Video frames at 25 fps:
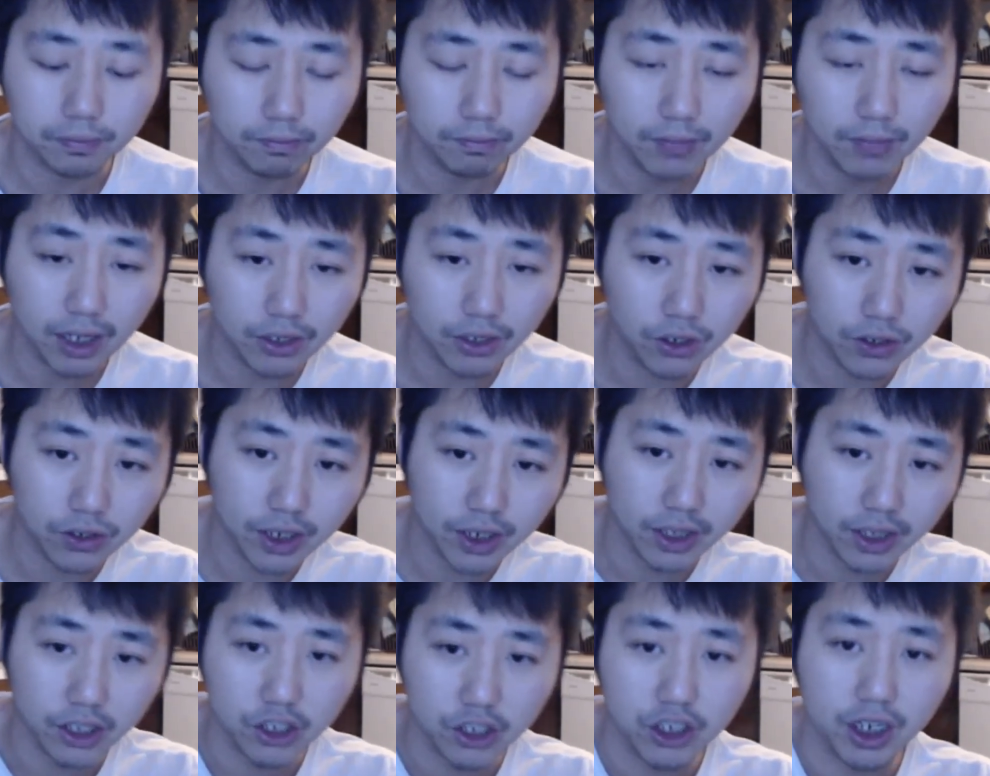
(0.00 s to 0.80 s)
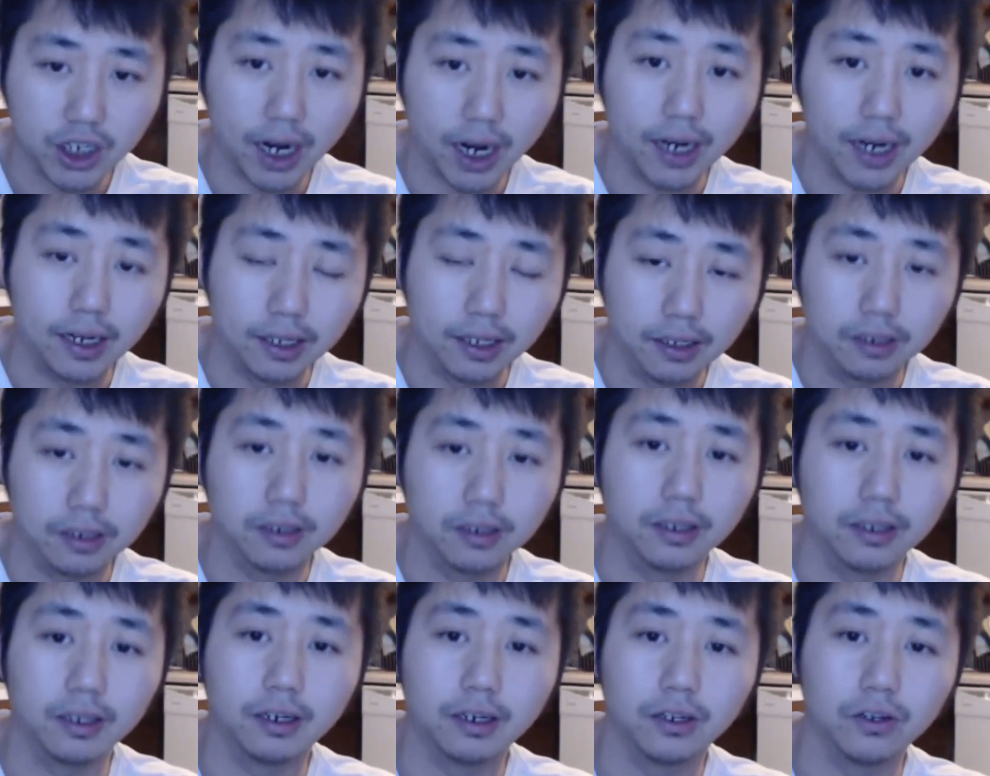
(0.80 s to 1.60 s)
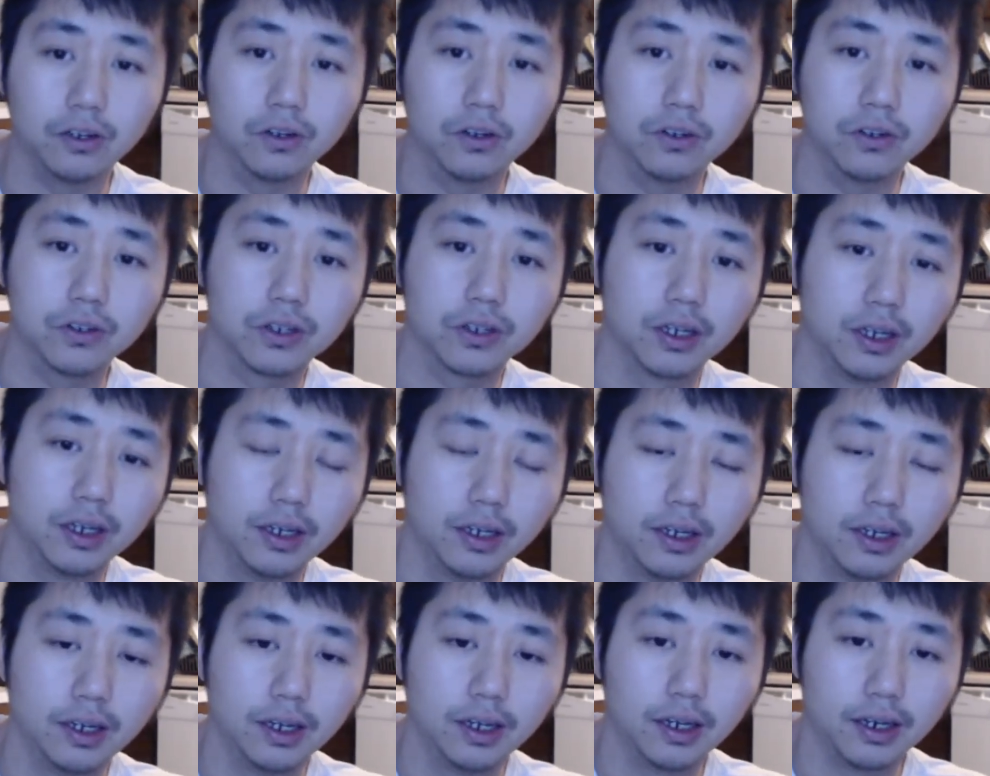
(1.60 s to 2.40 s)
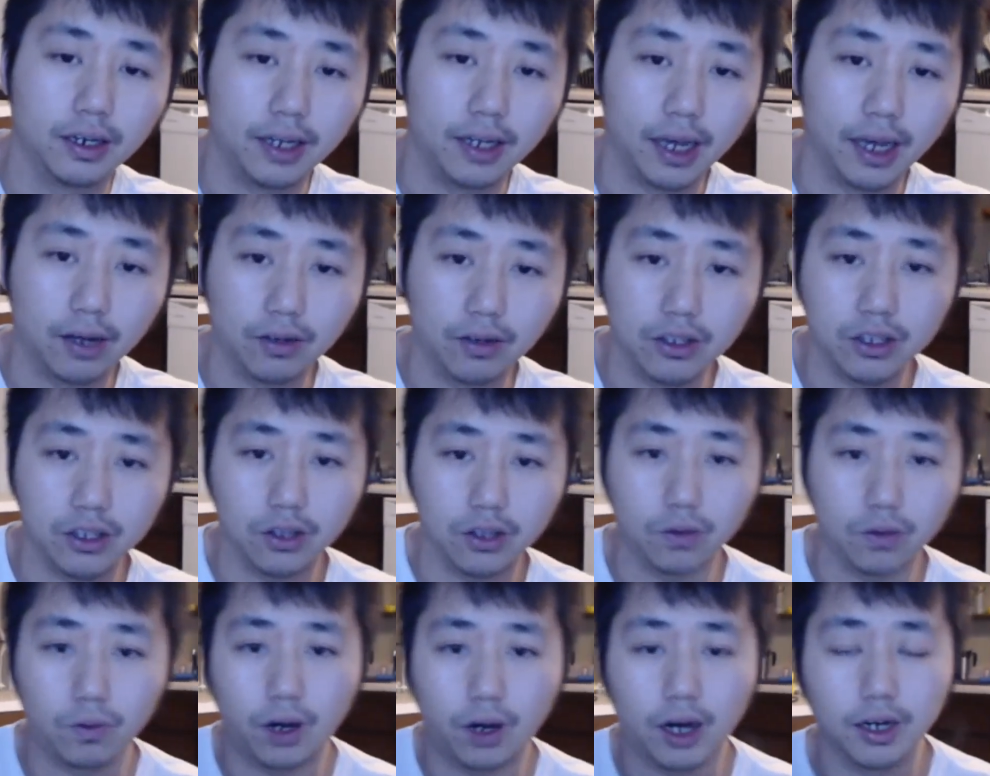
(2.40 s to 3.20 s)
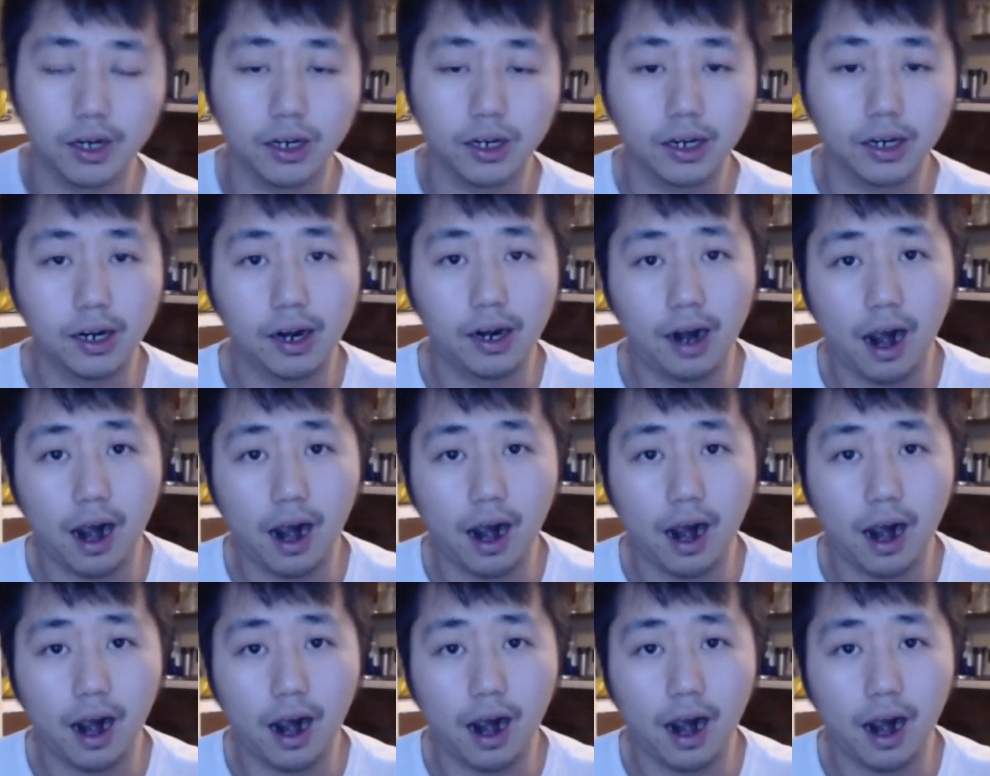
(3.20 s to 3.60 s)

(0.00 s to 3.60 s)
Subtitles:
So it's like this giant hill, and then it goes down into the water.